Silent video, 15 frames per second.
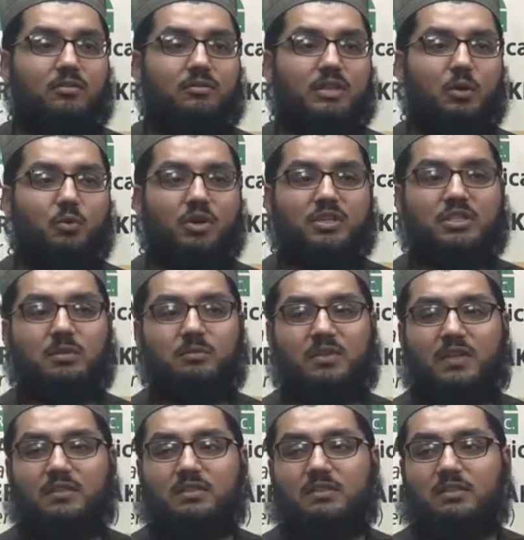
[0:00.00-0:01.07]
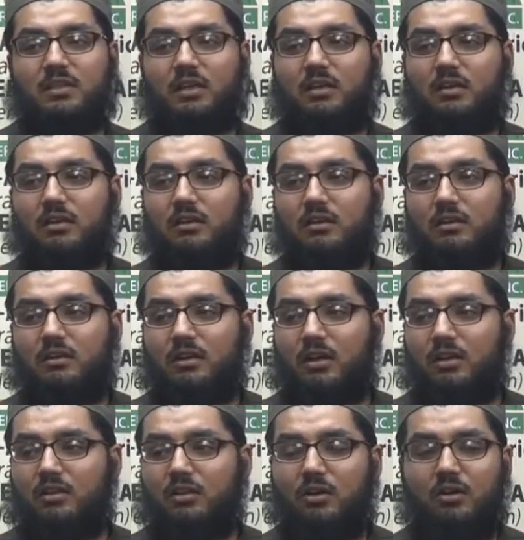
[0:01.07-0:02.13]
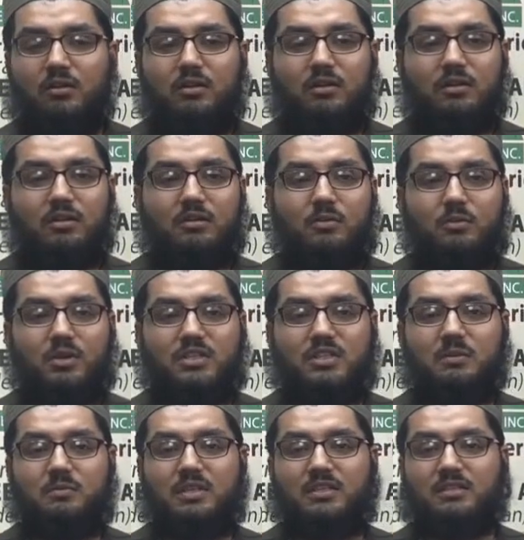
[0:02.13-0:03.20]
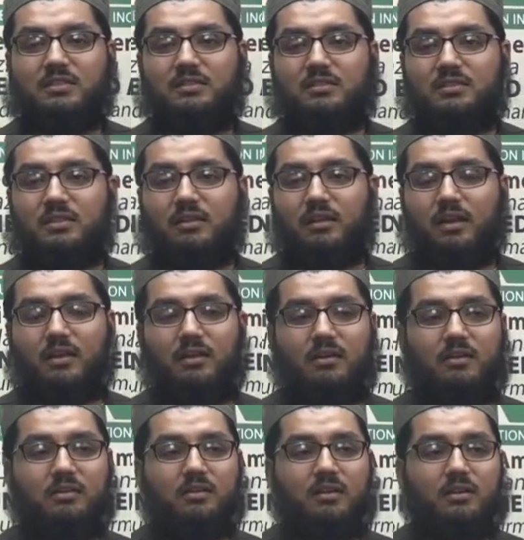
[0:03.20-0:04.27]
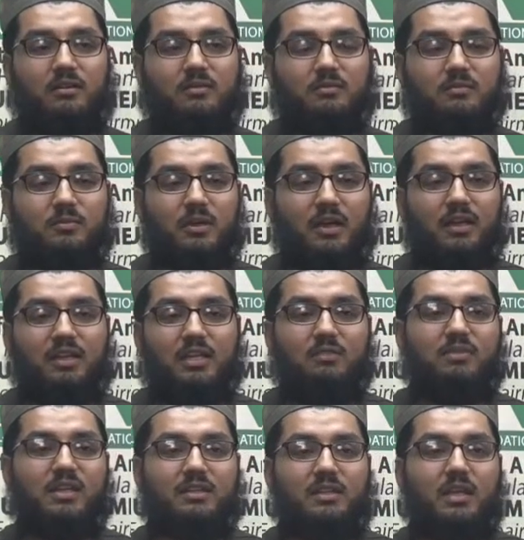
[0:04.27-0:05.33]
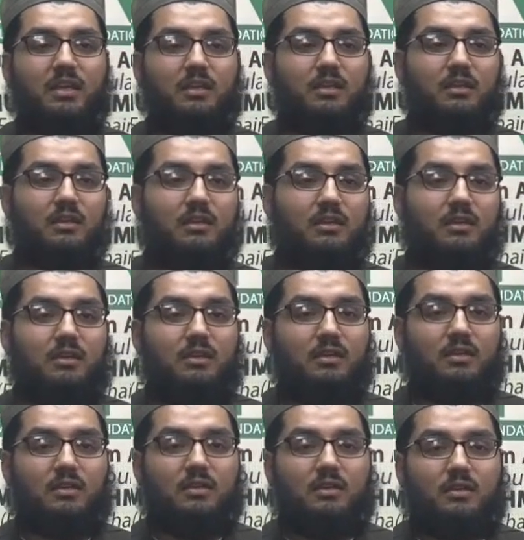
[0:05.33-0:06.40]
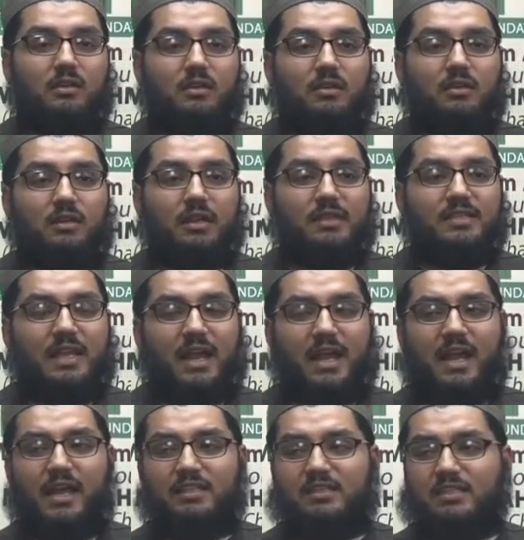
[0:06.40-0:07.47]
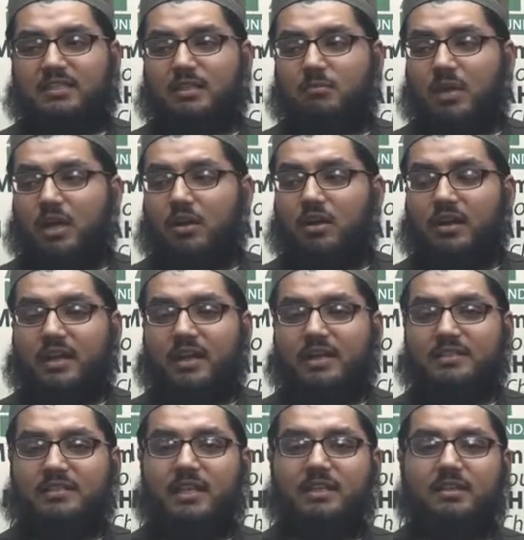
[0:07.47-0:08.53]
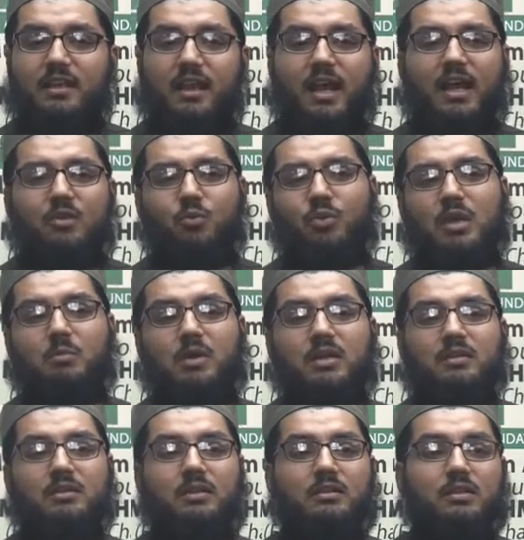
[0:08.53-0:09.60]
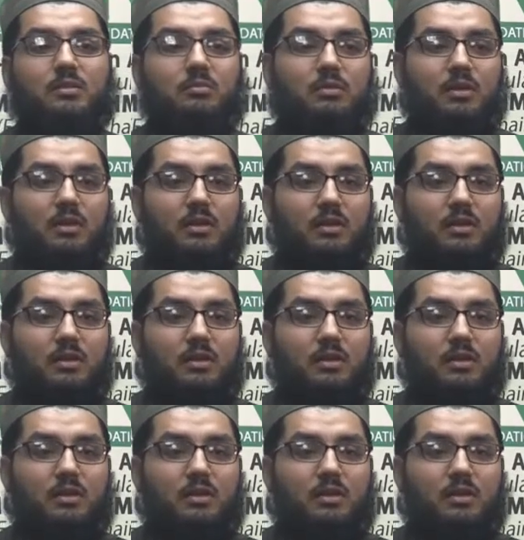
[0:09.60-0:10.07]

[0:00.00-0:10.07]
They worship this unliving thing. He said, I had this in my heart, and I said, I'm way better than them.